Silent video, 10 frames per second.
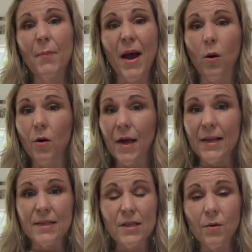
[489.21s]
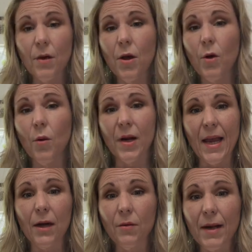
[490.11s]
Powerade Zero or
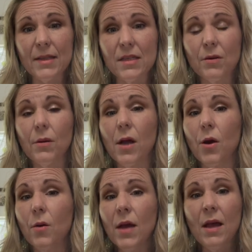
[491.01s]
Gatorade Zero,